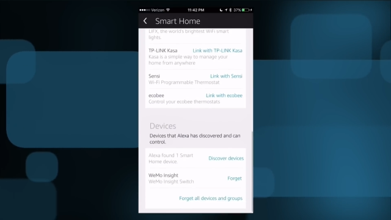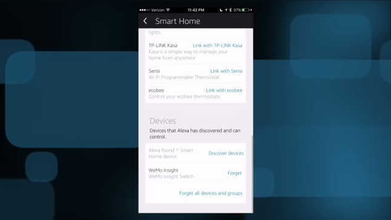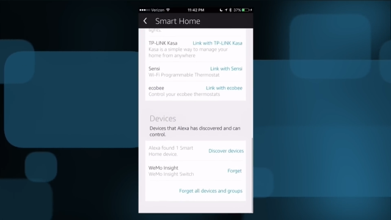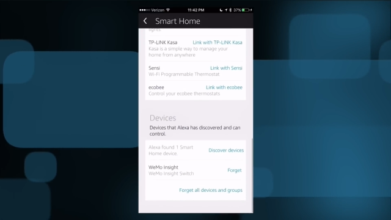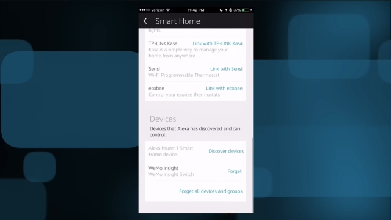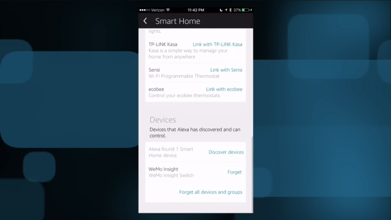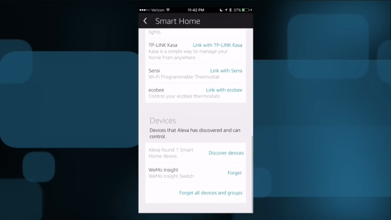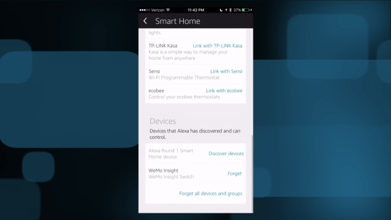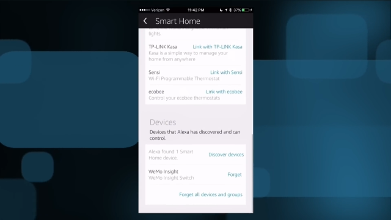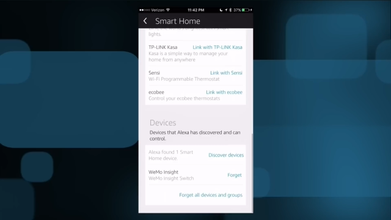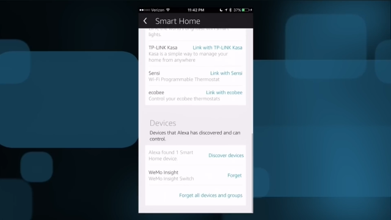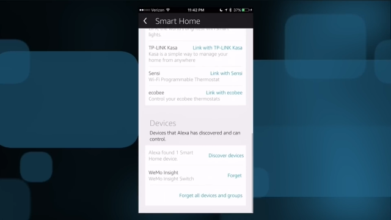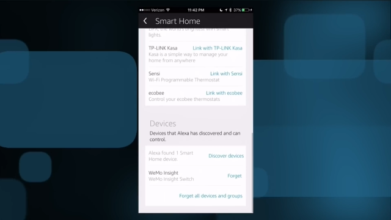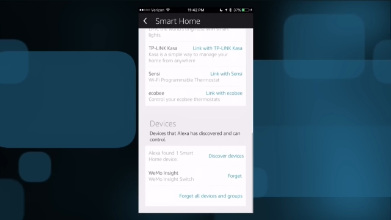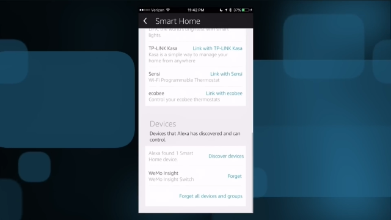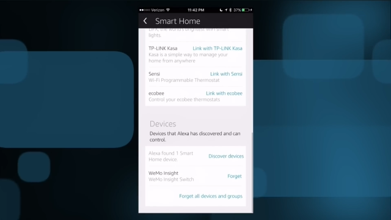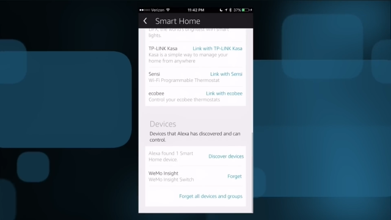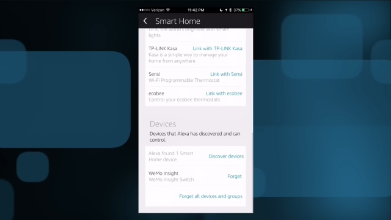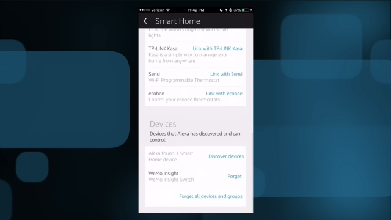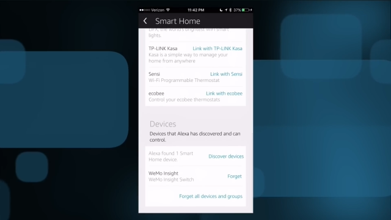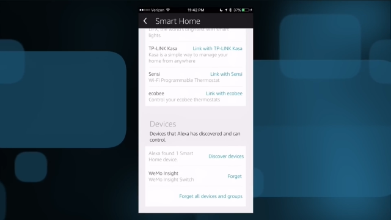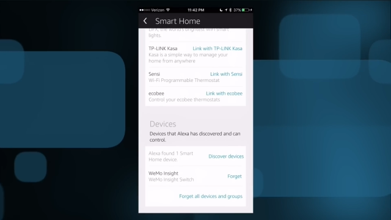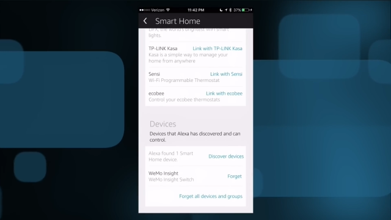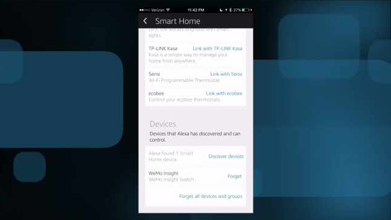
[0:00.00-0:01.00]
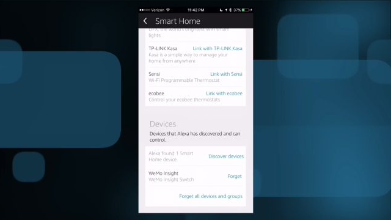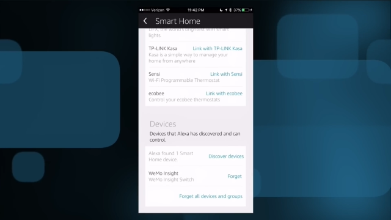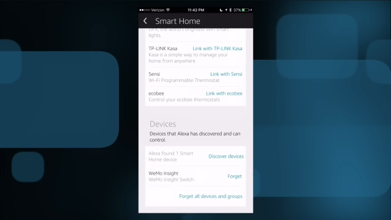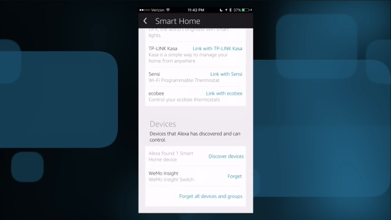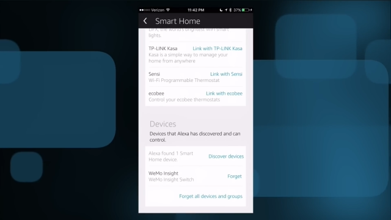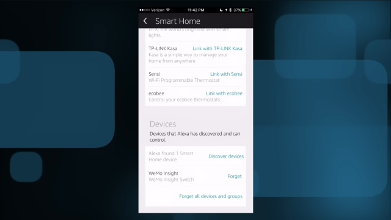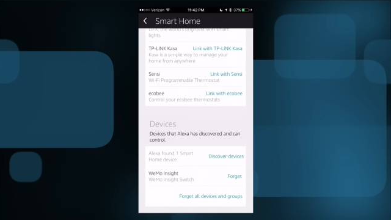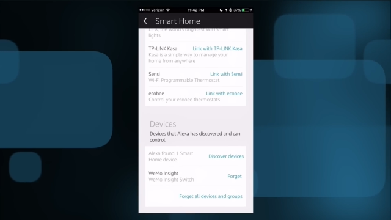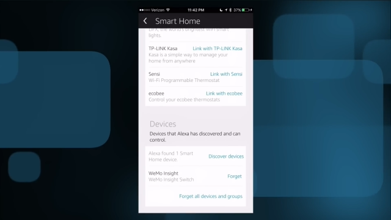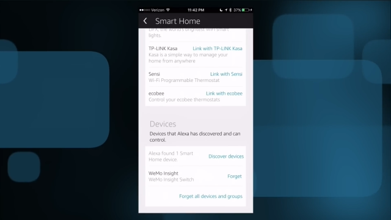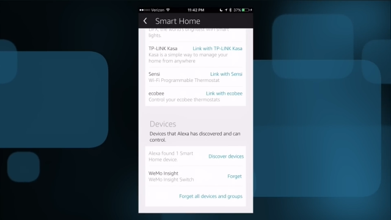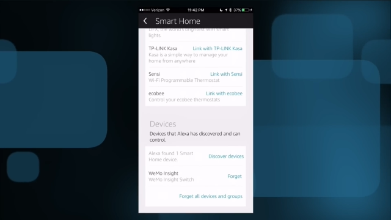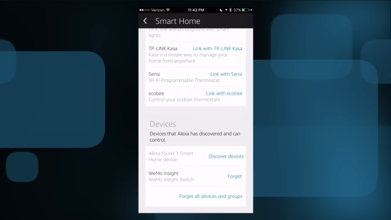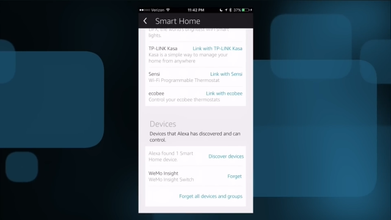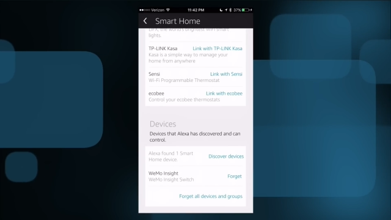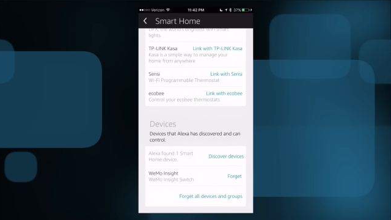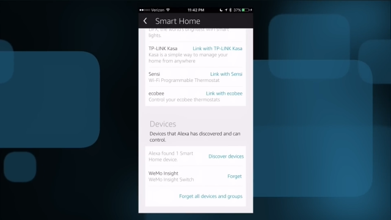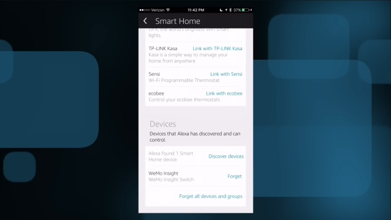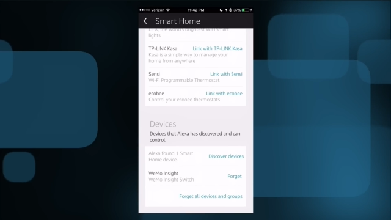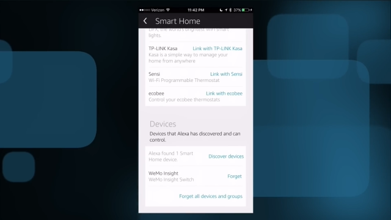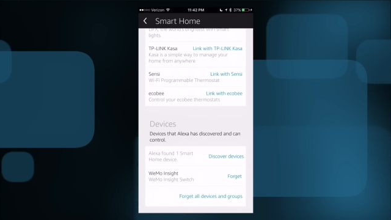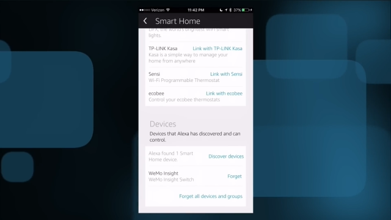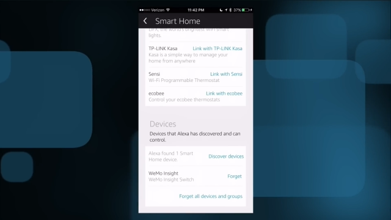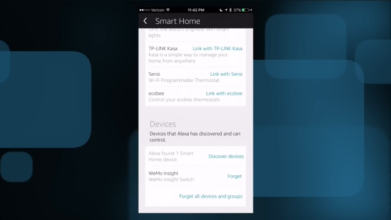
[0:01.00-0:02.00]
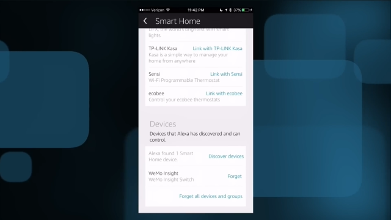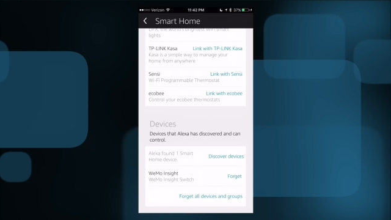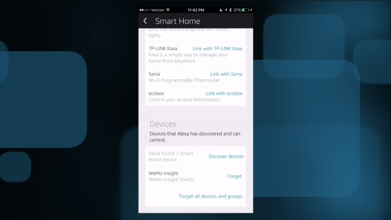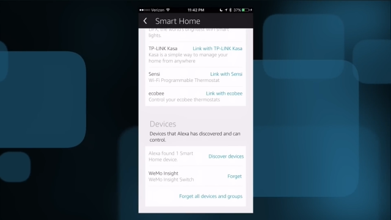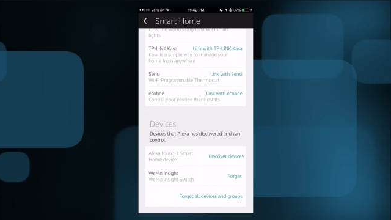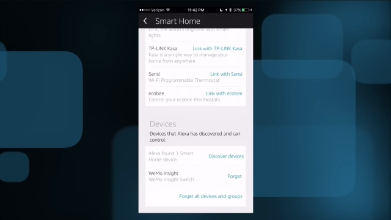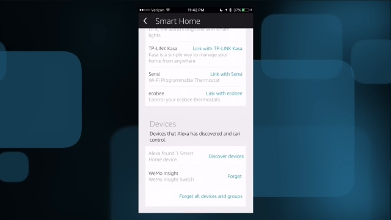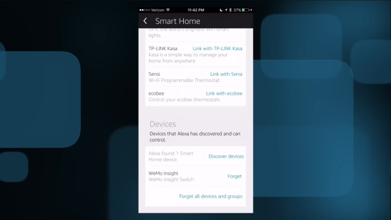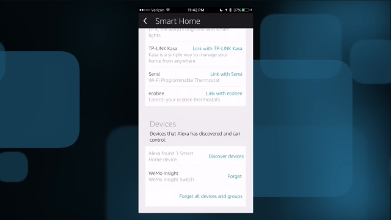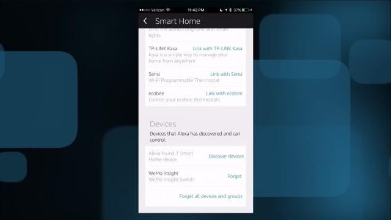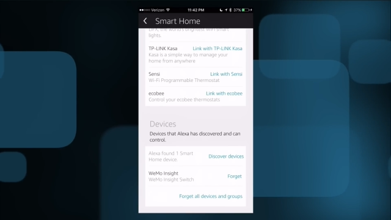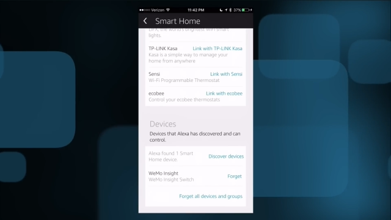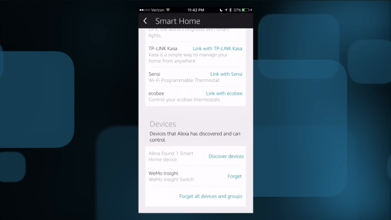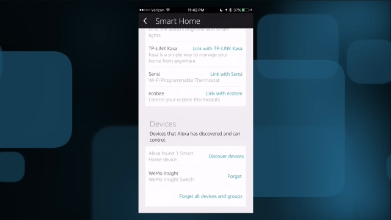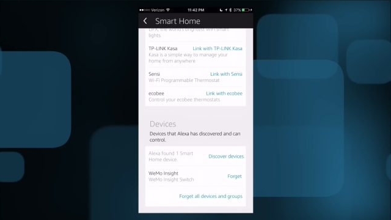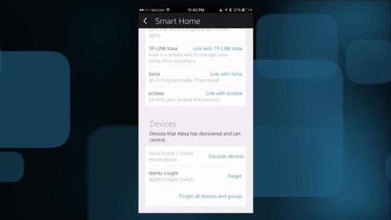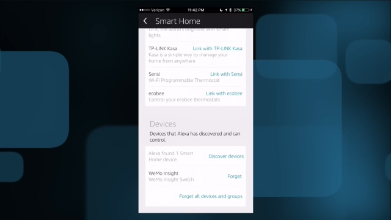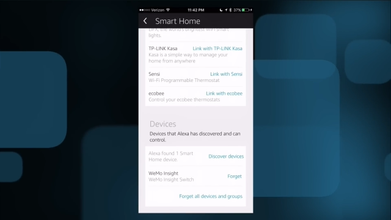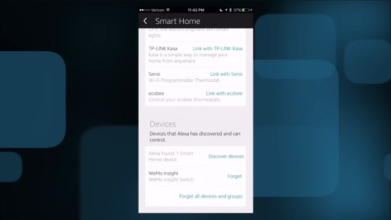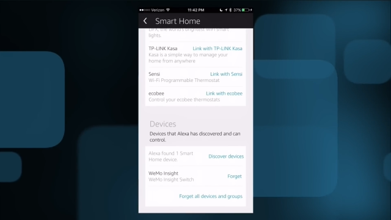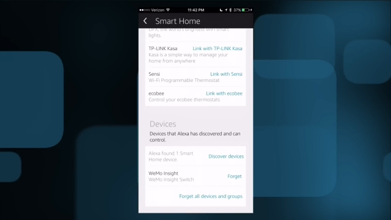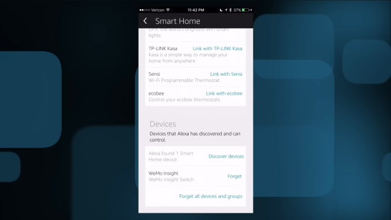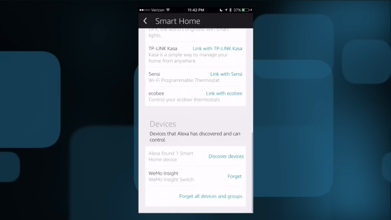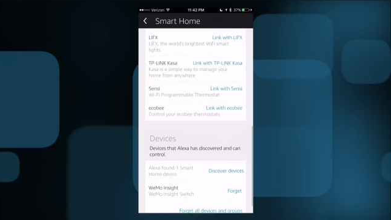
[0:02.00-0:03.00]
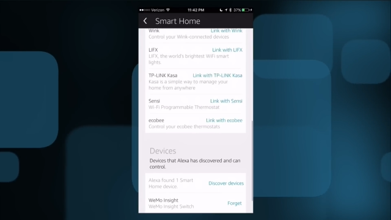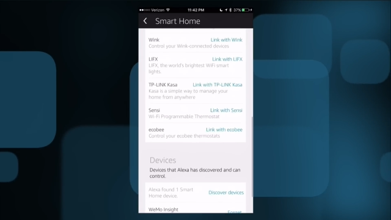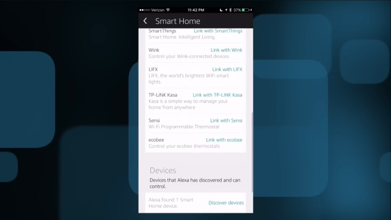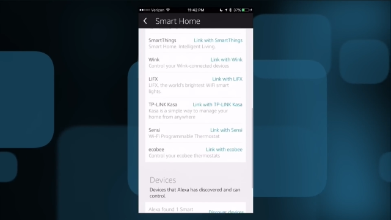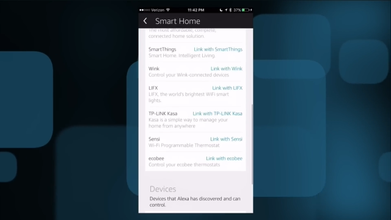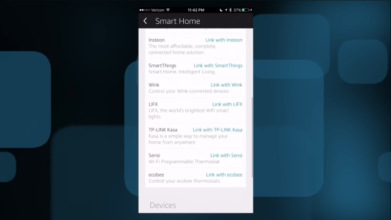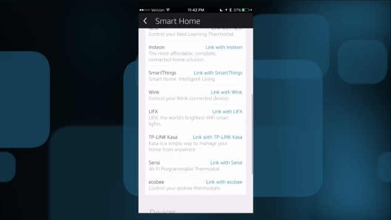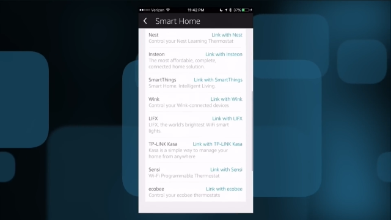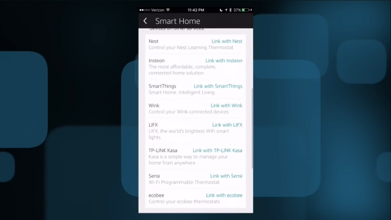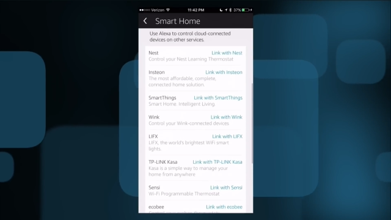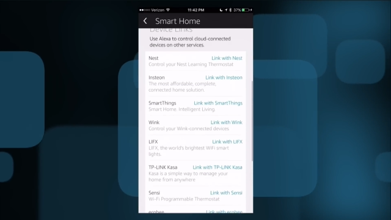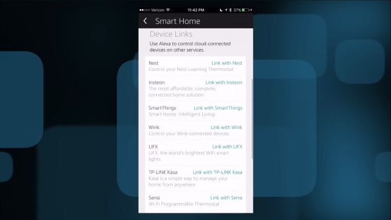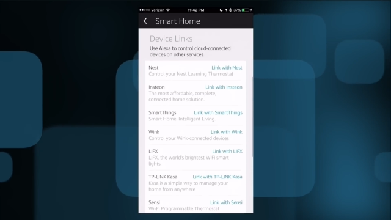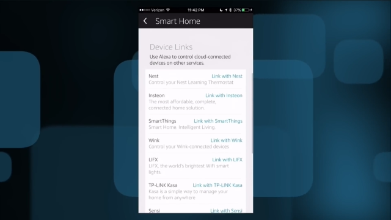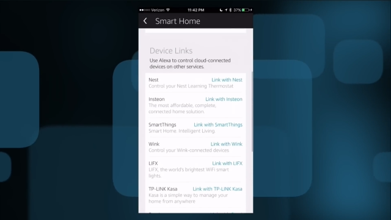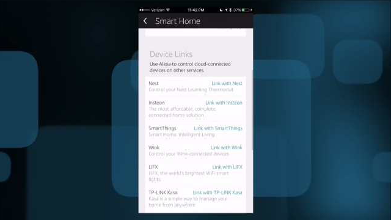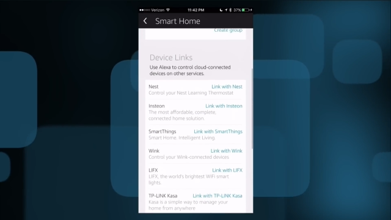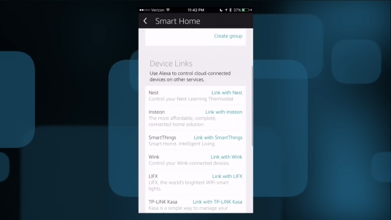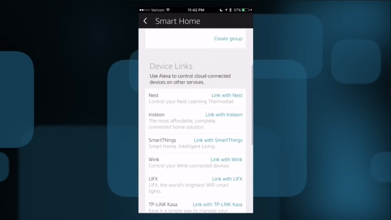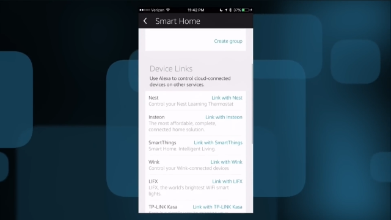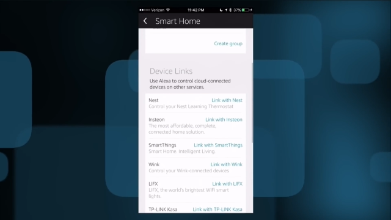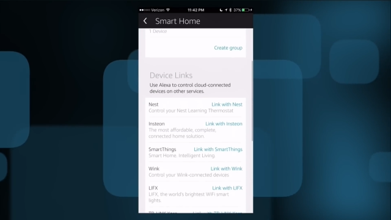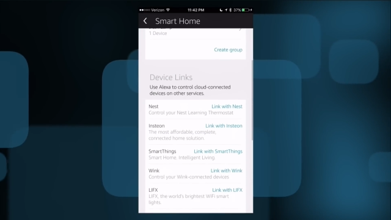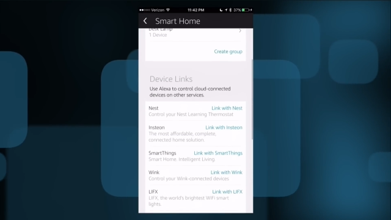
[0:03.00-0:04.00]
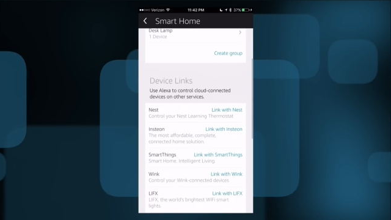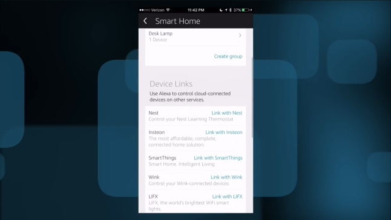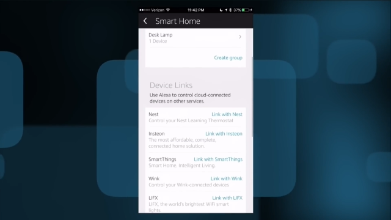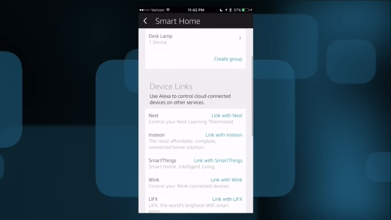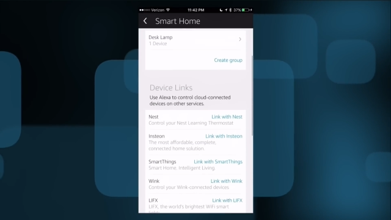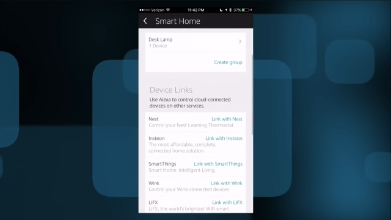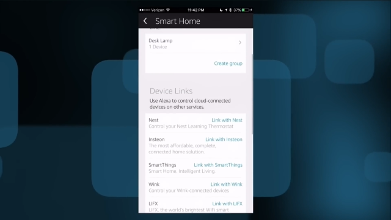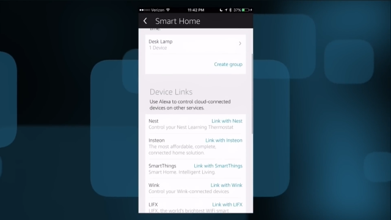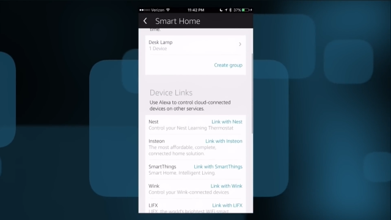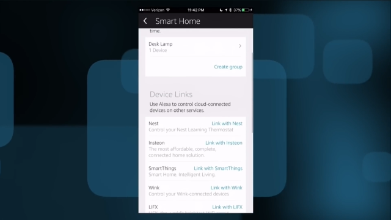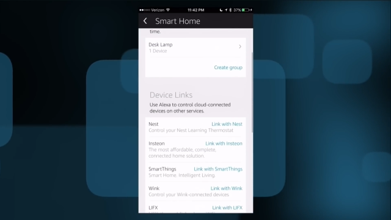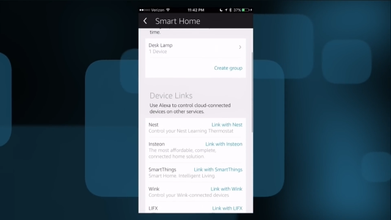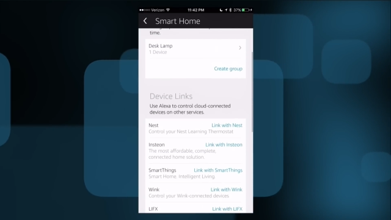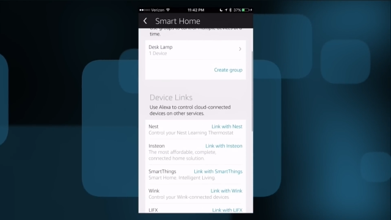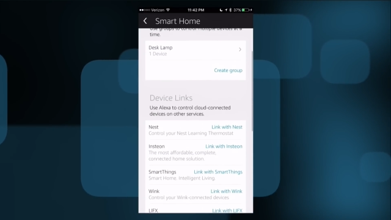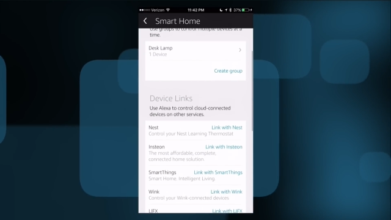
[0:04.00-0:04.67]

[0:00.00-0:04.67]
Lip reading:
Nobody's mouth can be seen.